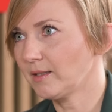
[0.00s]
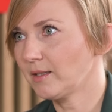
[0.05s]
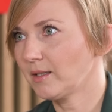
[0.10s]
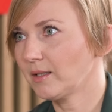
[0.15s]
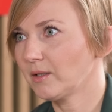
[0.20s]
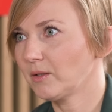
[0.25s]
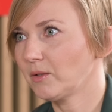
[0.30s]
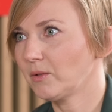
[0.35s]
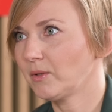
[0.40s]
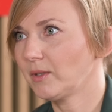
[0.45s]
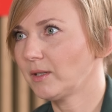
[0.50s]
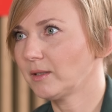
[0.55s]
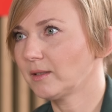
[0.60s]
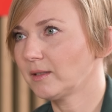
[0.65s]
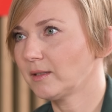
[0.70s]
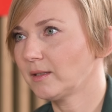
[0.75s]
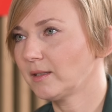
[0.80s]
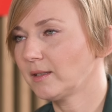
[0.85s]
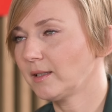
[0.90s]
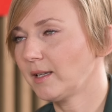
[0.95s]
So
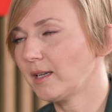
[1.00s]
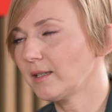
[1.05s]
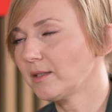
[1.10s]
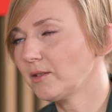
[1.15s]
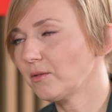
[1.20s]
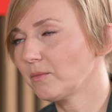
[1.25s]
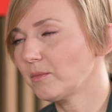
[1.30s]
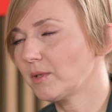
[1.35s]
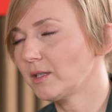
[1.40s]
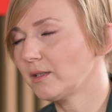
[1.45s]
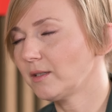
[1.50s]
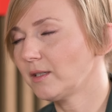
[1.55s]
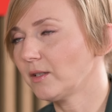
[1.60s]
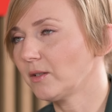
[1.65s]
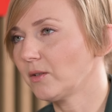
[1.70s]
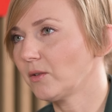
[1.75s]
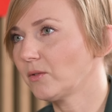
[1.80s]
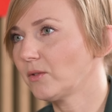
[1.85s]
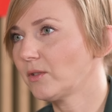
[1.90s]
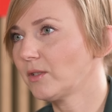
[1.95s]
customer
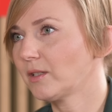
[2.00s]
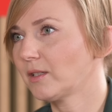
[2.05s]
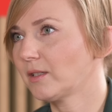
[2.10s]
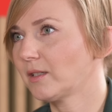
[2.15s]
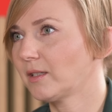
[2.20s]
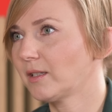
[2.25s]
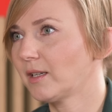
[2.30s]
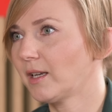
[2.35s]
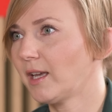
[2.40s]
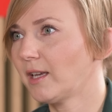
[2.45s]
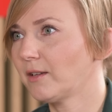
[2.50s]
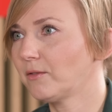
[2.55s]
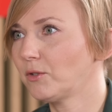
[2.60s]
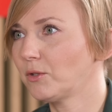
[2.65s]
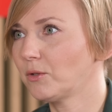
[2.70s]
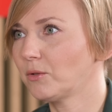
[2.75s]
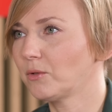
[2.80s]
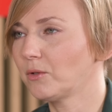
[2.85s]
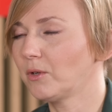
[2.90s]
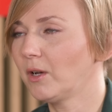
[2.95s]
don't have
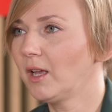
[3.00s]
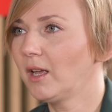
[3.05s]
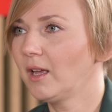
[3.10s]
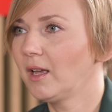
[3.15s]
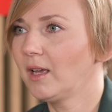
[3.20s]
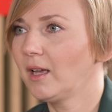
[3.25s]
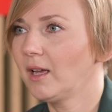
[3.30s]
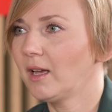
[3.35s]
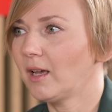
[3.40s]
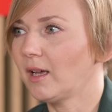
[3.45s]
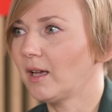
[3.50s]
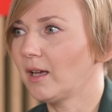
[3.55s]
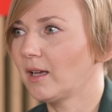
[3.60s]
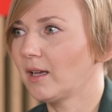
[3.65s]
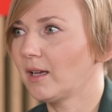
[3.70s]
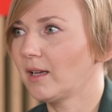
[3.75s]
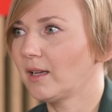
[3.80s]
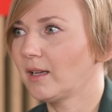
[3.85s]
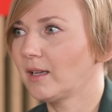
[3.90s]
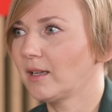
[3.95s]
to
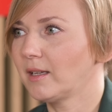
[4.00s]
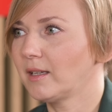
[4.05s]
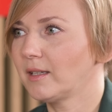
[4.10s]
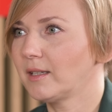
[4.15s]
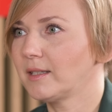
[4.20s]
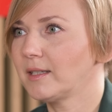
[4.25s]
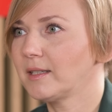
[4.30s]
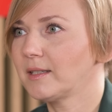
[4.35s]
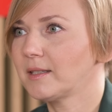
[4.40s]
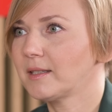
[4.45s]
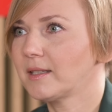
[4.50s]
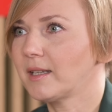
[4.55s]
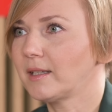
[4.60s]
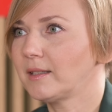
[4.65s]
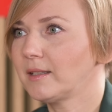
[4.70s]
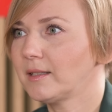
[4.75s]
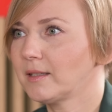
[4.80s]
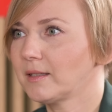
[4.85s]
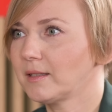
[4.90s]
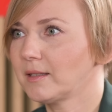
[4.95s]

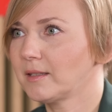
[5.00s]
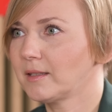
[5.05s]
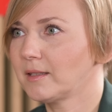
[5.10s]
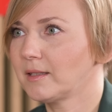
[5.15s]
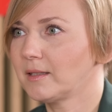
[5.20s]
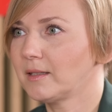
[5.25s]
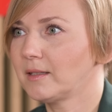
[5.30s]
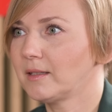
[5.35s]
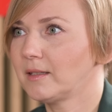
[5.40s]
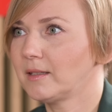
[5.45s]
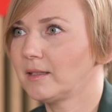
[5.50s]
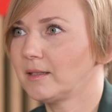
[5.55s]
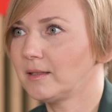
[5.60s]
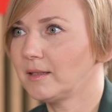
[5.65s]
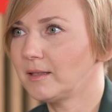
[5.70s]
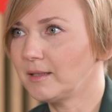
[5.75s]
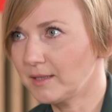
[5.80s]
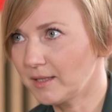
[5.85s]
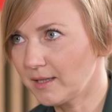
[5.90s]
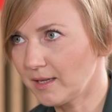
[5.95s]
set
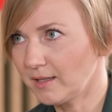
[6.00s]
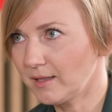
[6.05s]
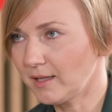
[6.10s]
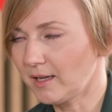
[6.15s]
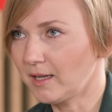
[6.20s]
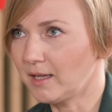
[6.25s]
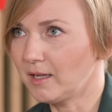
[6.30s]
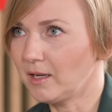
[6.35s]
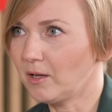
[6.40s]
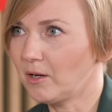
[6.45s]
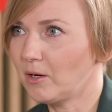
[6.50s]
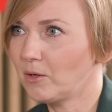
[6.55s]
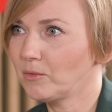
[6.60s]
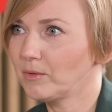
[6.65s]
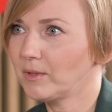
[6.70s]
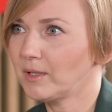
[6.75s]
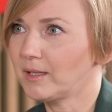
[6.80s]
this data alone.